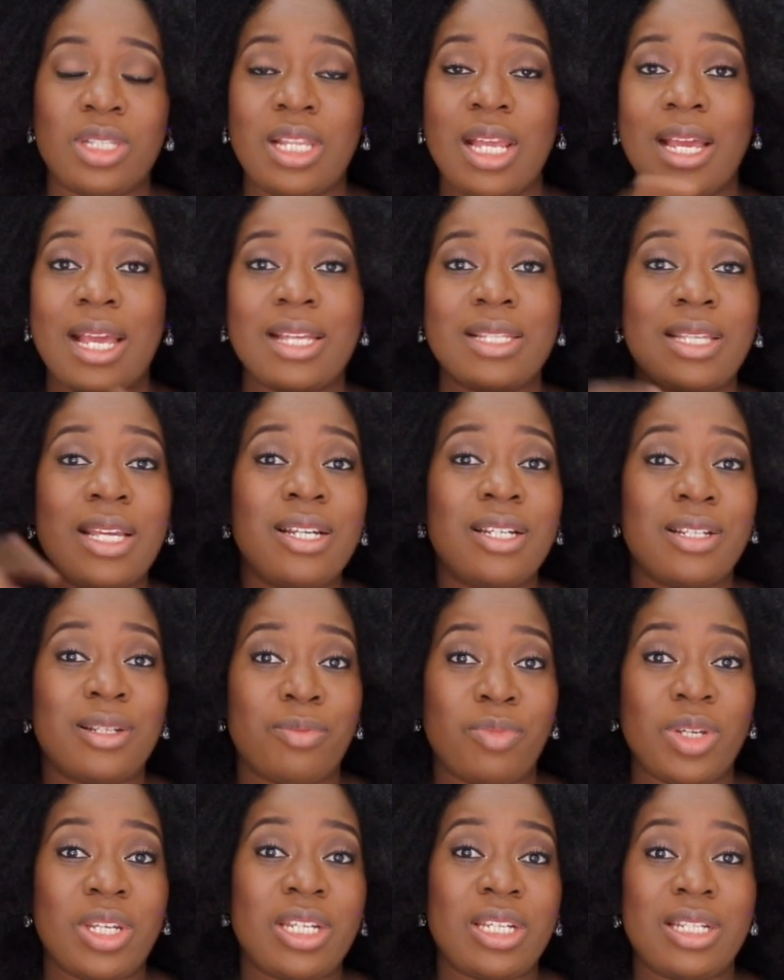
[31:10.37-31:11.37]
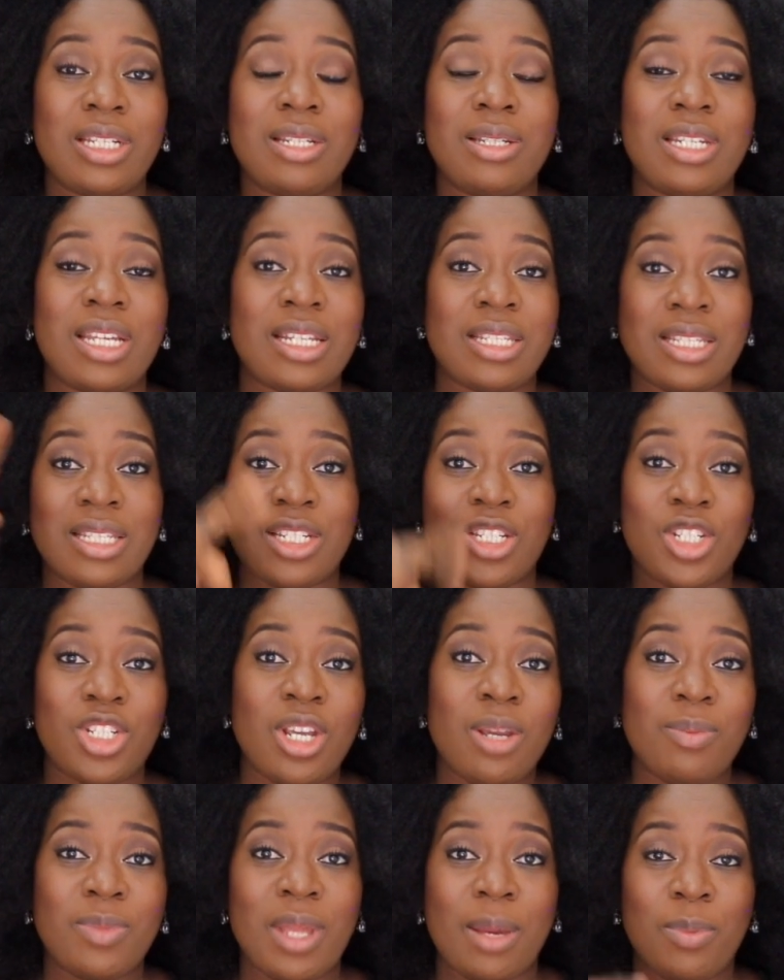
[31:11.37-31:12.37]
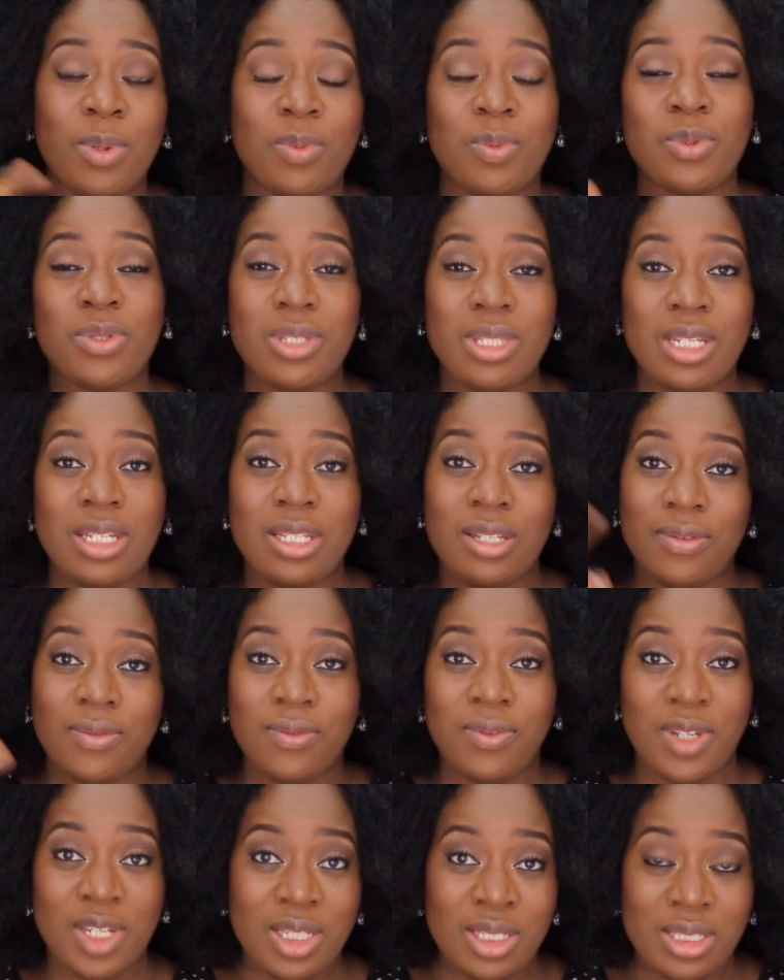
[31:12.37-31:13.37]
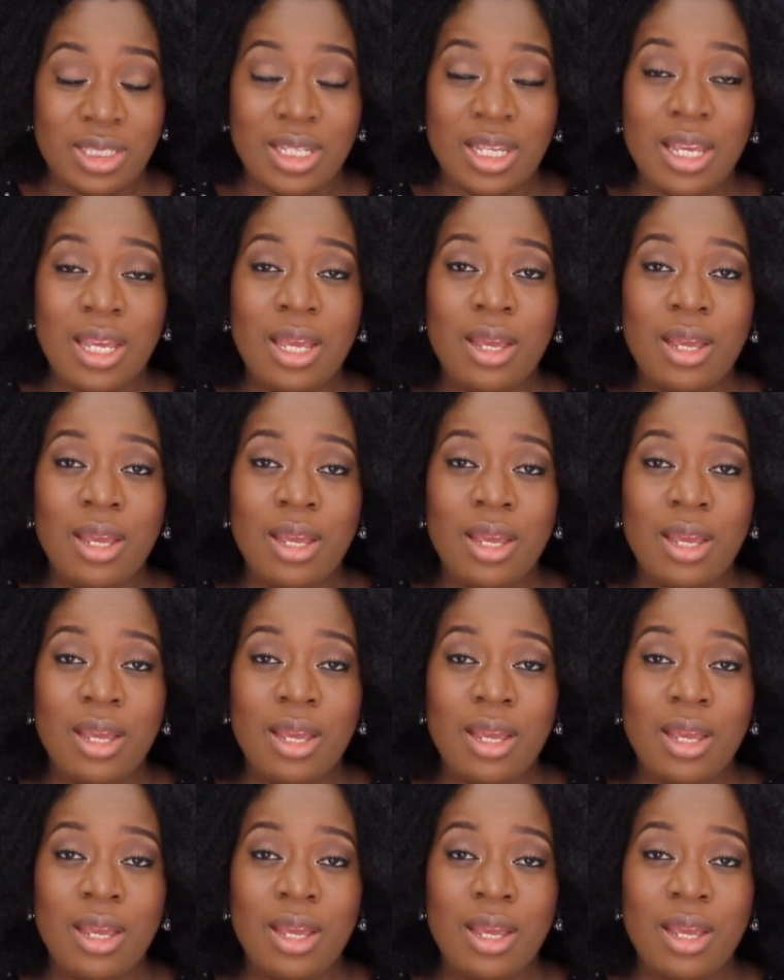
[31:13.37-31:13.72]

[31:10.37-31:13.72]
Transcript: like I said in the beginning, there's the shame that people say they face